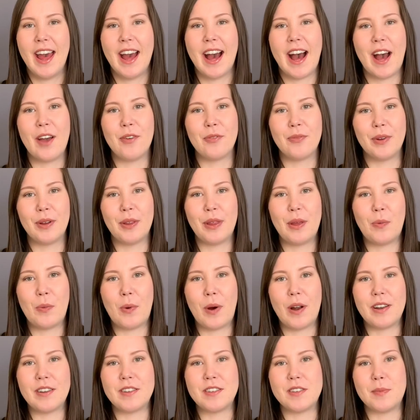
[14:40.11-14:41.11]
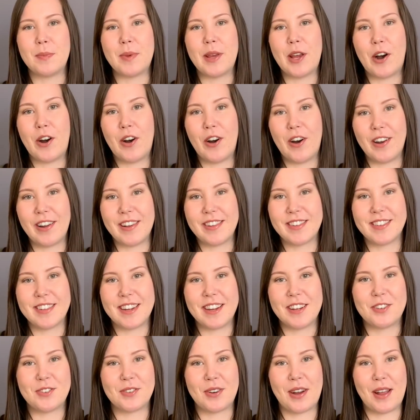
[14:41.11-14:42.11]
I really wanted to be honest
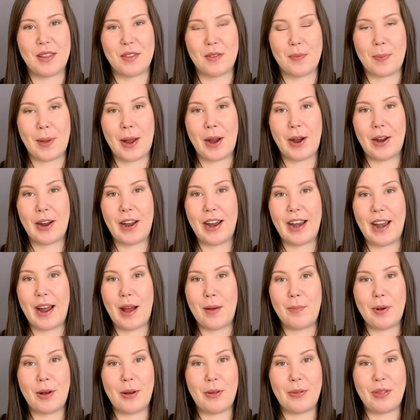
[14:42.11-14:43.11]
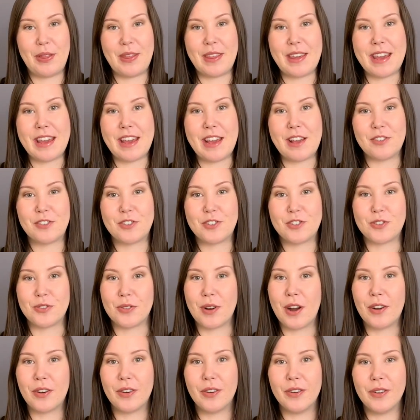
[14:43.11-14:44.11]
and transparent about the
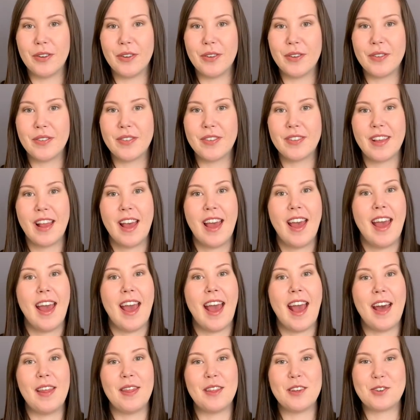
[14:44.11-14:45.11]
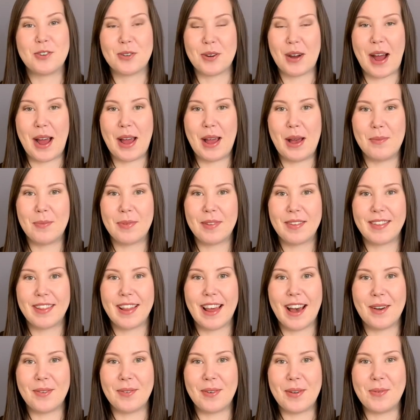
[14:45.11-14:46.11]
struggles and the triumphs
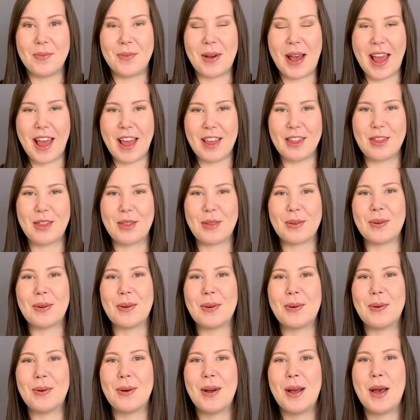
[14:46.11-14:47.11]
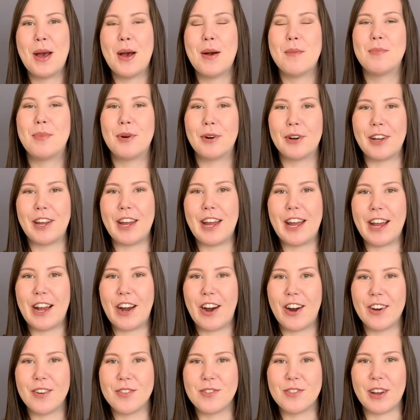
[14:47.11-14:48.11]
that we went through putting
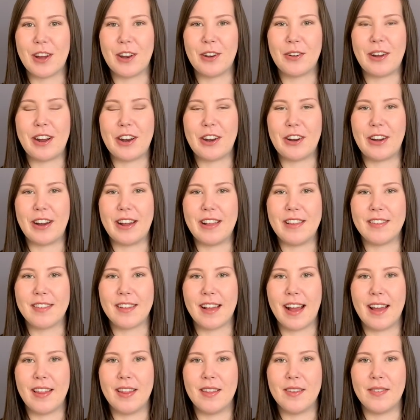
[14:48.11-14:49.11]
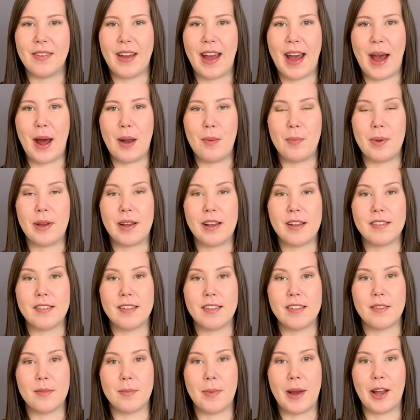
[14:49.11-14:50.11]
our generator inside the van, because it
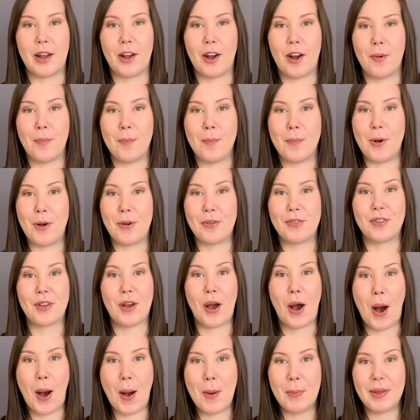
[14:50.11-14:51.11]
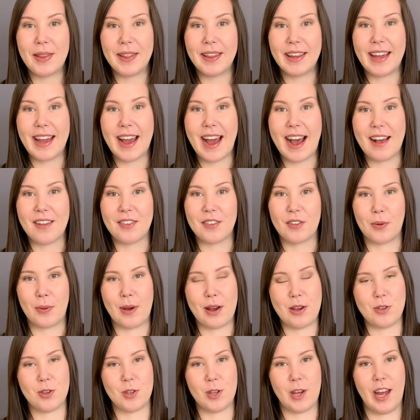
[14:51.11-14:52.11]
is my most commonly asked
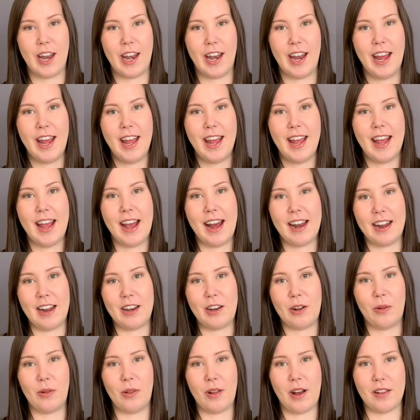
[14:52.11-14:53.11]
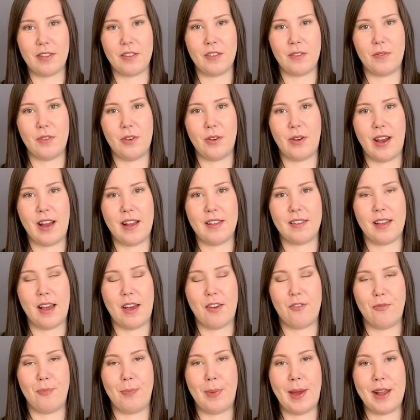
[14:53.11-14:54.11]
question, and I know lots of you guys
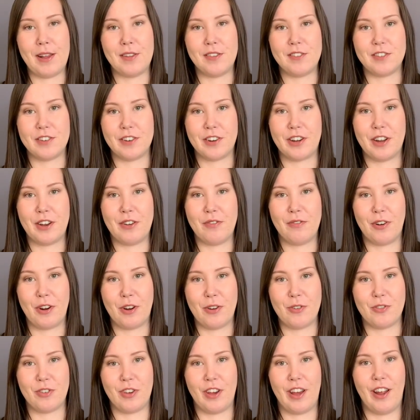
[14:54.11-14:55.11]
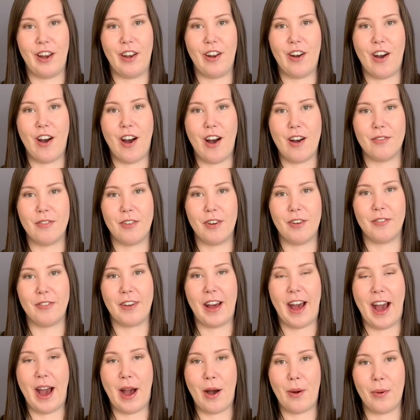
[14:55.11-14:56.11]
have based your conversion off of
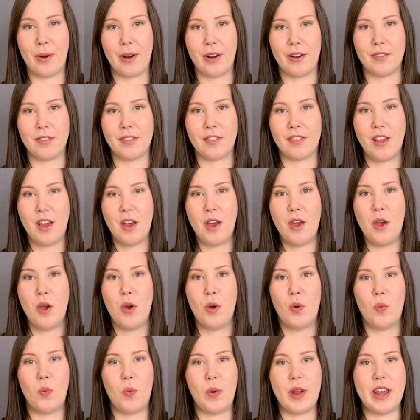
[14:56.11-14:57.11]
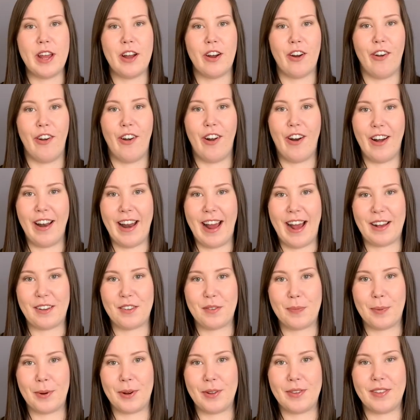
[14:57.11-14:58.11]
ours. We are not
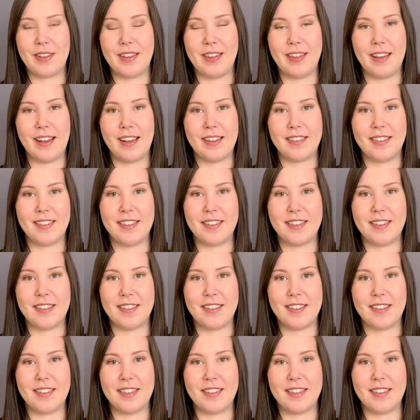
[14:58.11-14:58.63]
experts in this.